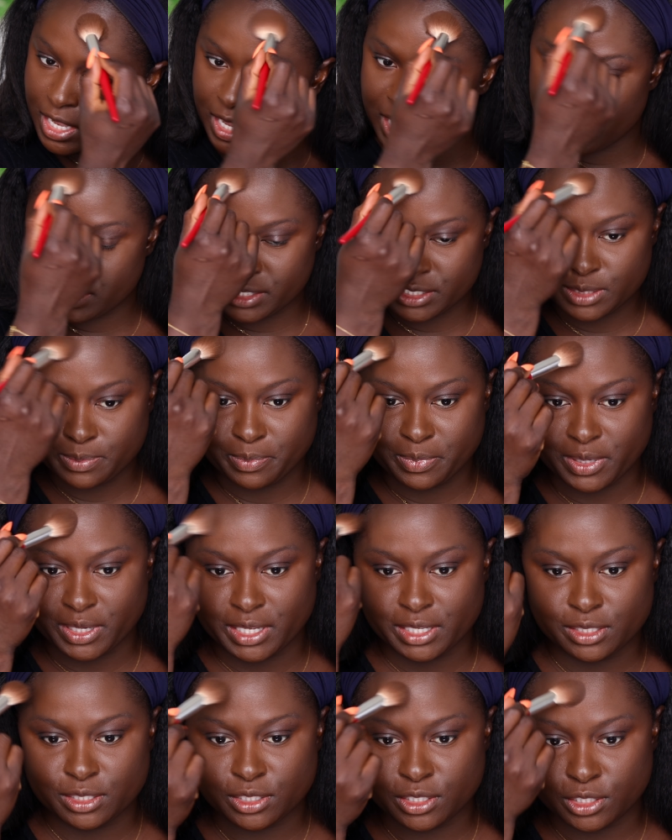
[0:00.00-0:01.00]
and just
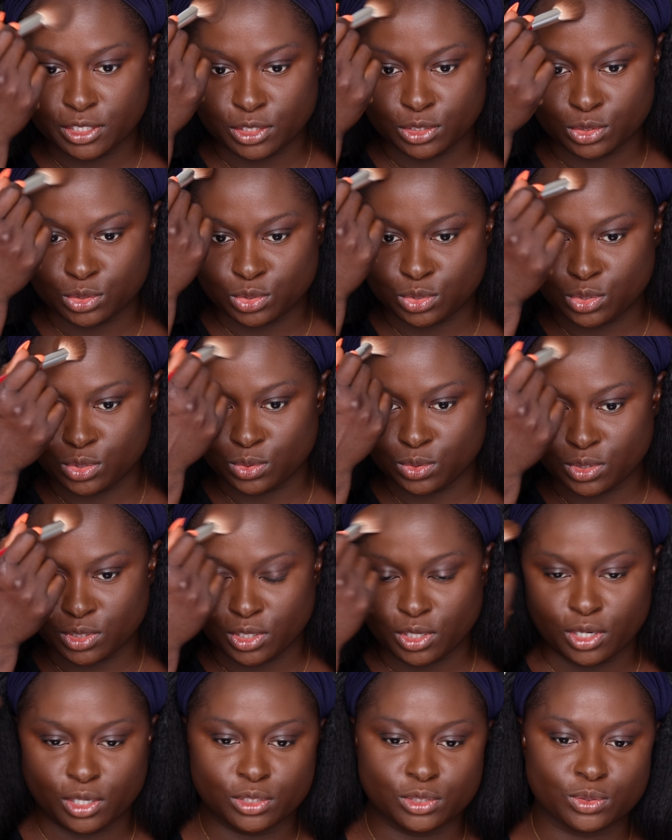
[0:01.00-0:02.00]
blend into the
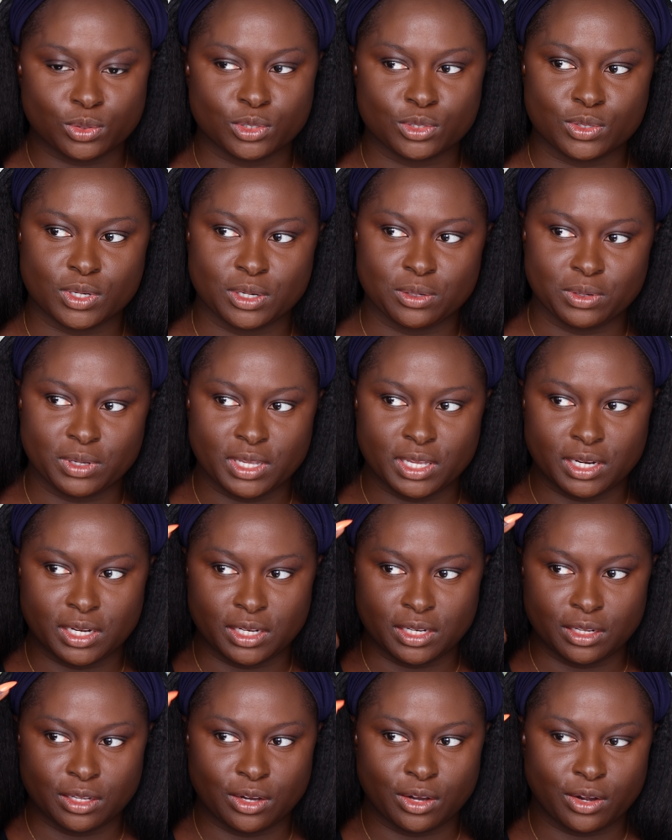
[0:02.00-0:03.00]
contour so I don't get
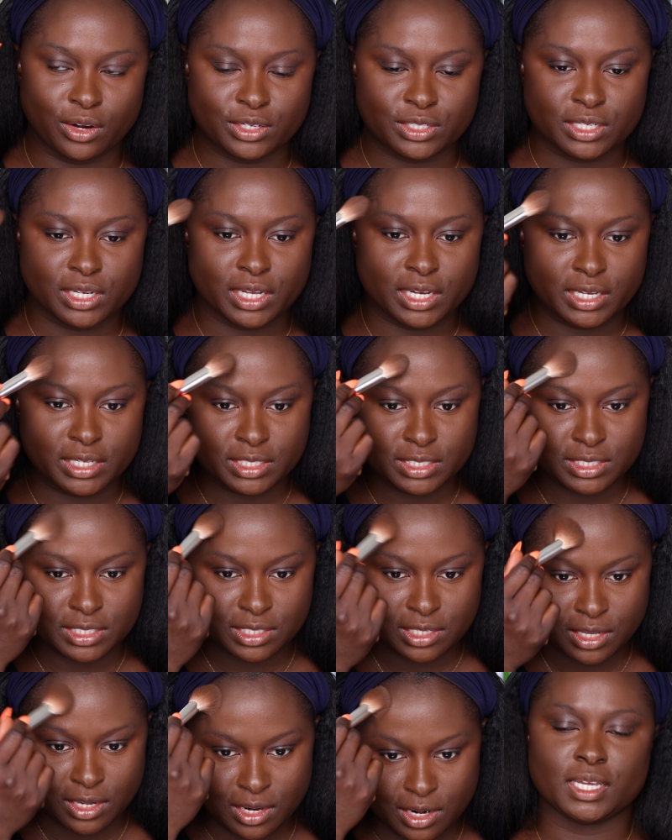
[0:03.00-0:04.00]
any harsh
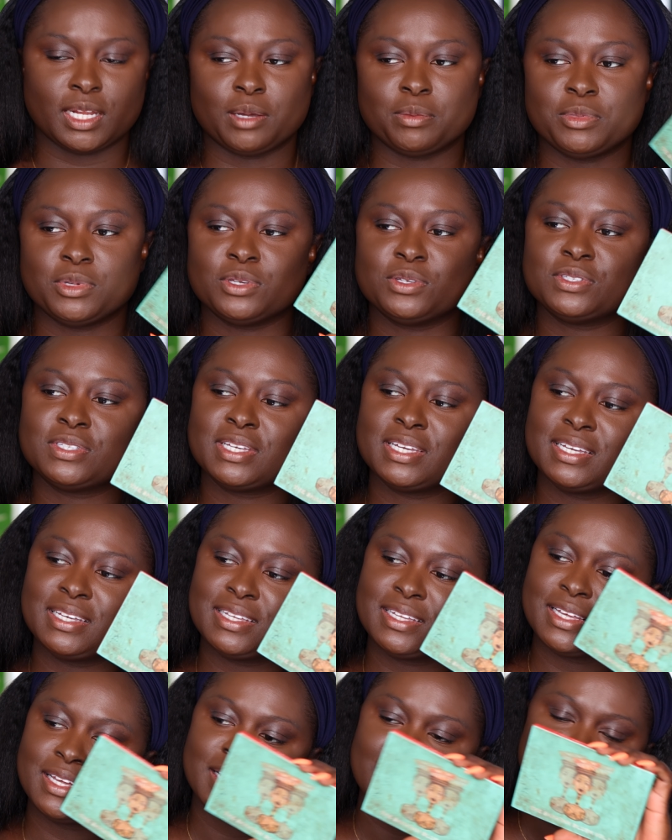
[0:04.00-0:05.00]
lines. And I'm
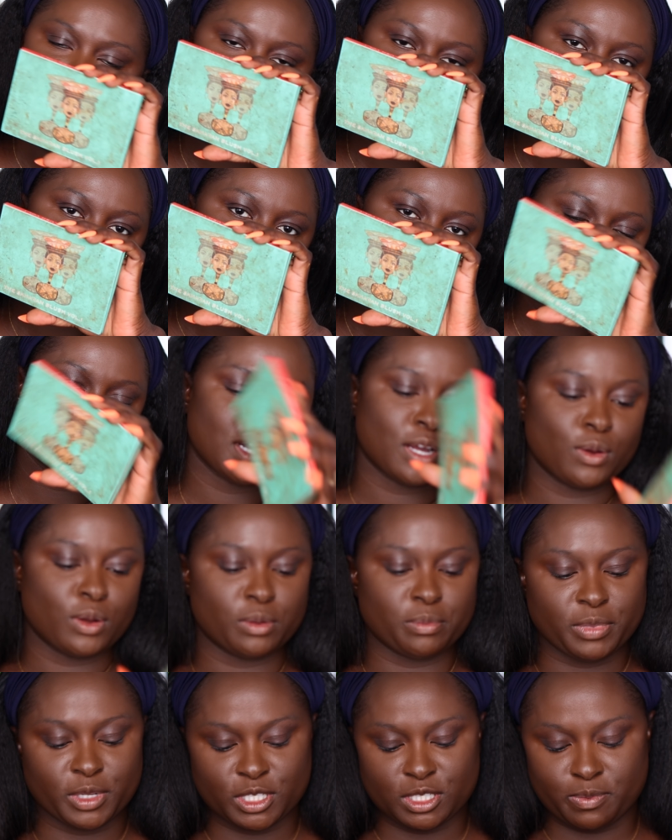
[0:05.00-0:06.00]
using the
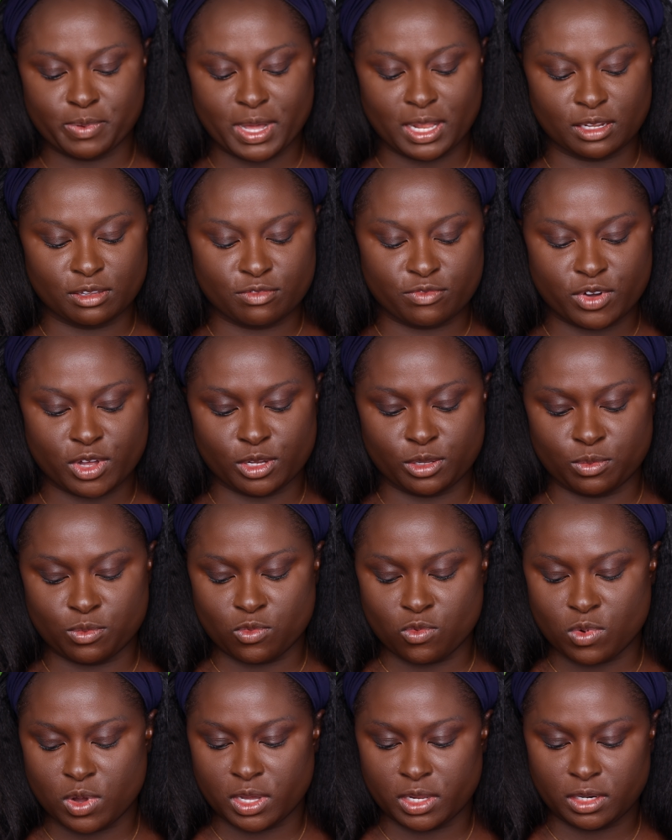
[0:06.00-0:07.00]
Saharan Blush Palette
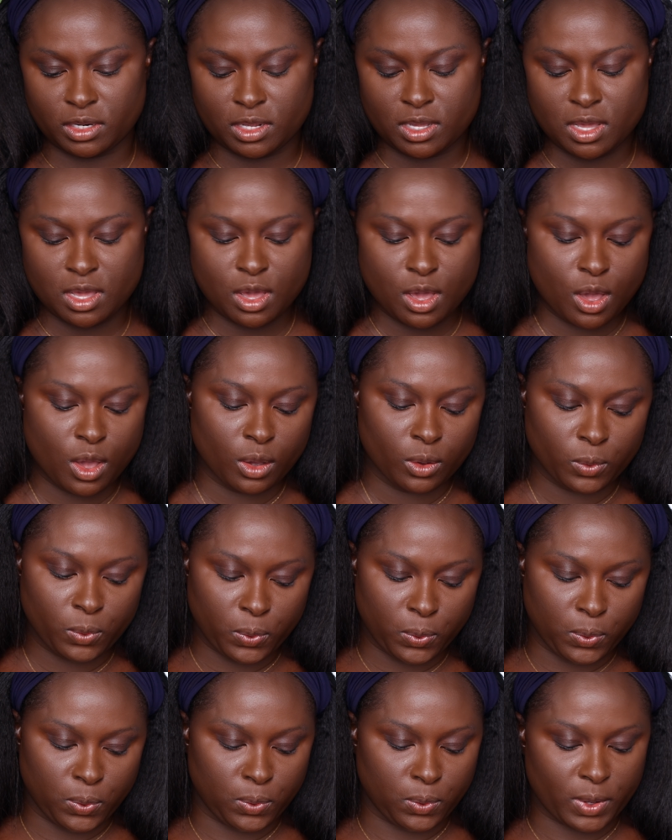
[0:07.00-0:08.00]
Volume one.
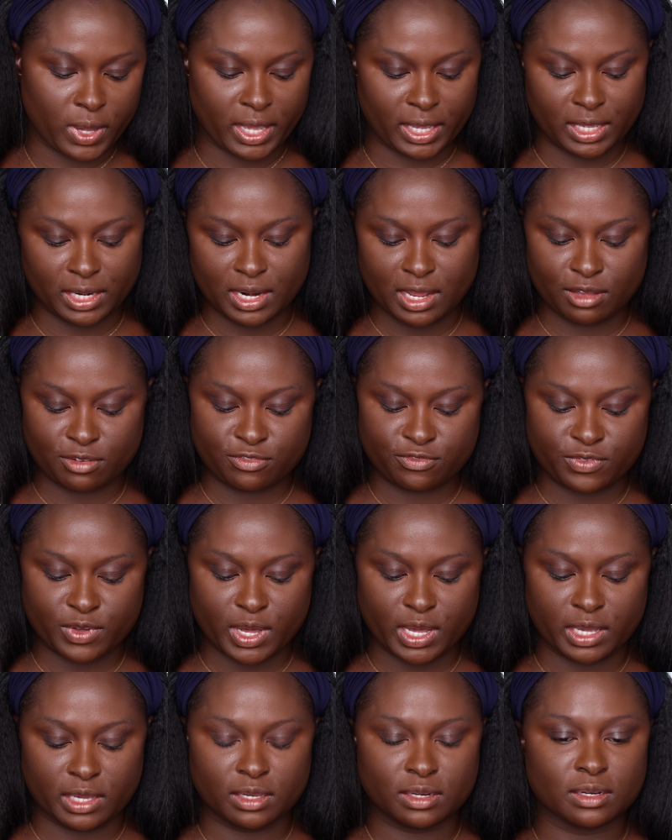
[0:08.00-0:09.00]
I cannot
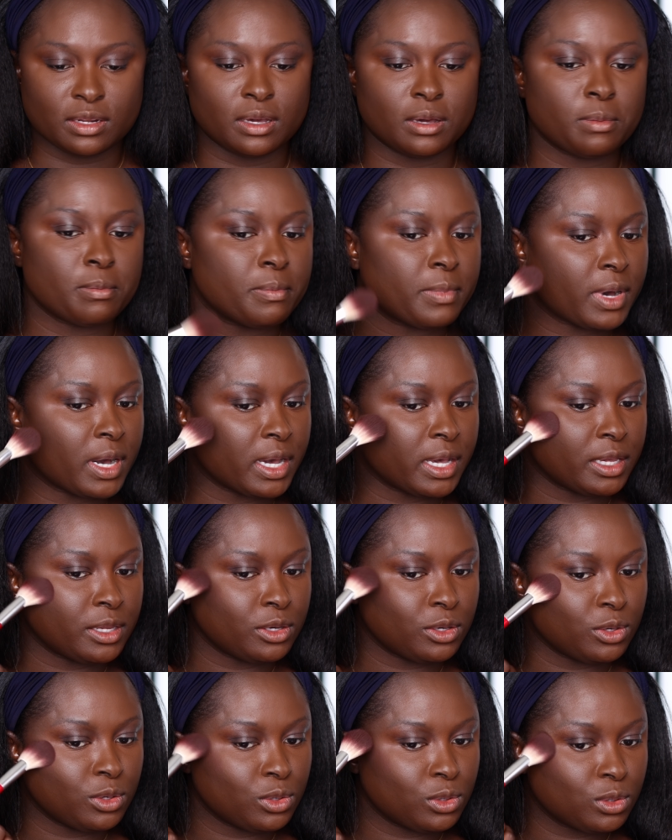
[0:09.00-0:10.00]
find my
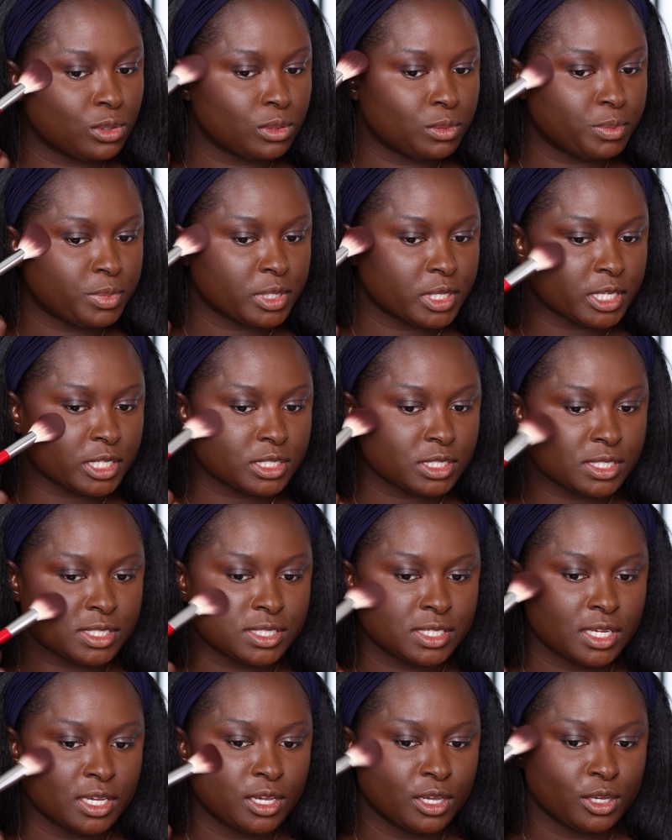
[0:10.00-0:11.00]
new
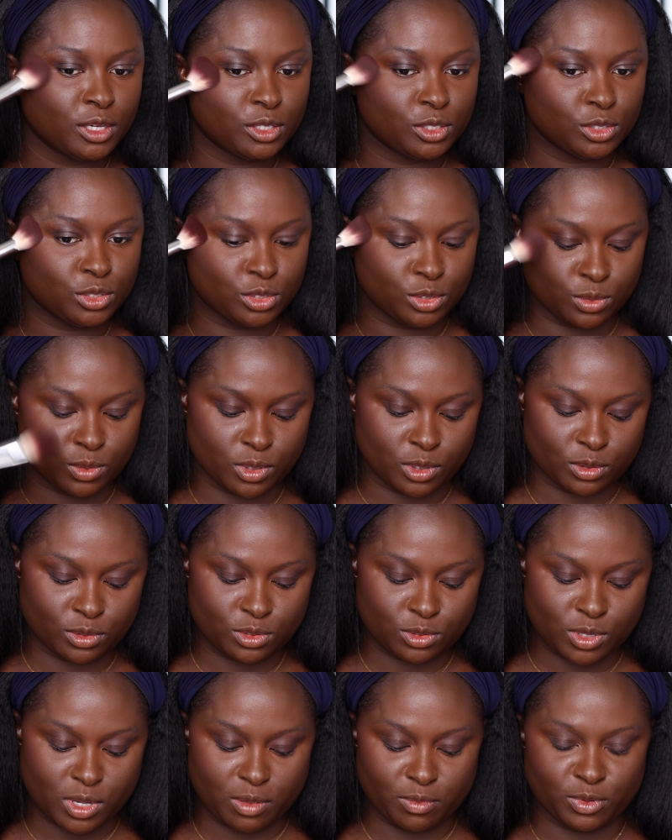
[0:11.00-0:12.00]
blush duo,
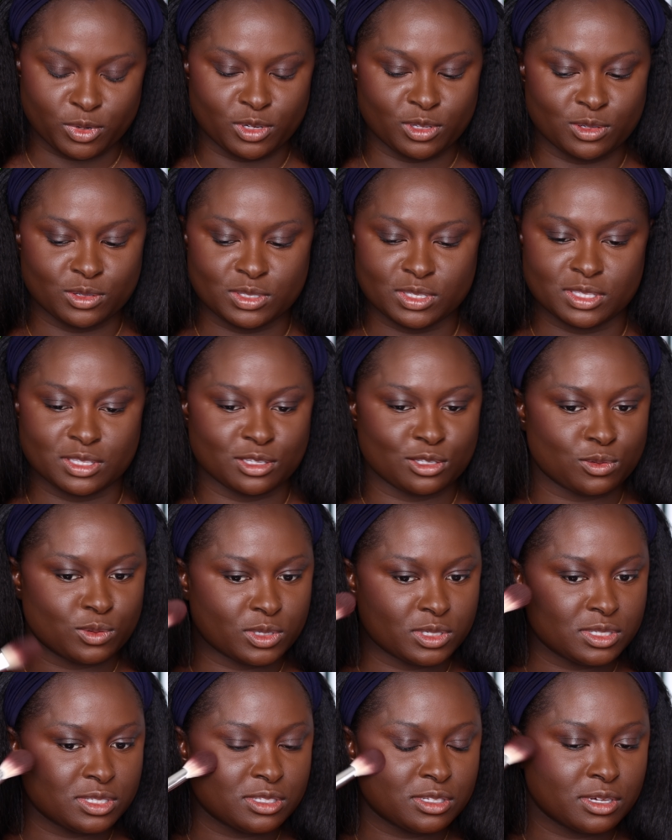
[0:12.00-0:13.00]
so I've been using this
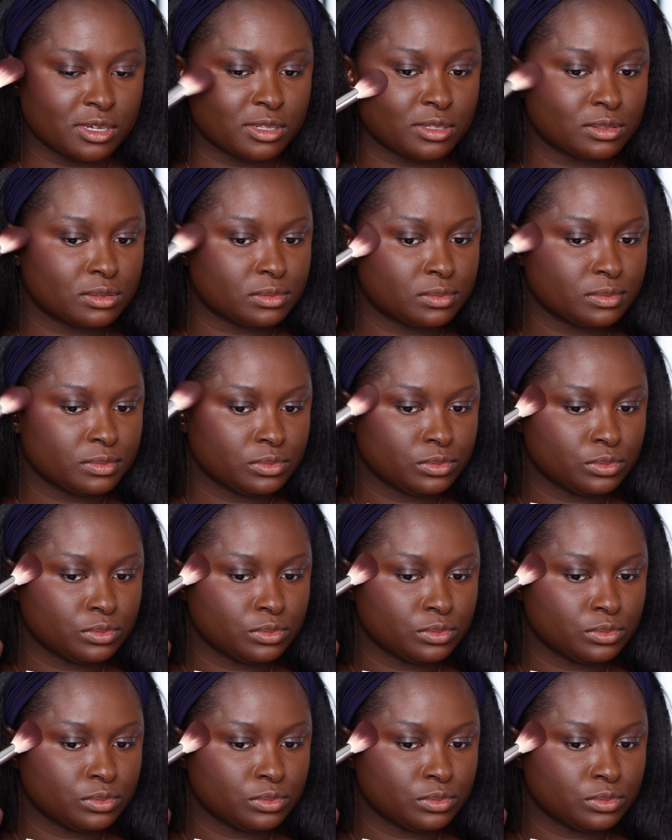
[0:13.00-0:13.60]
one still.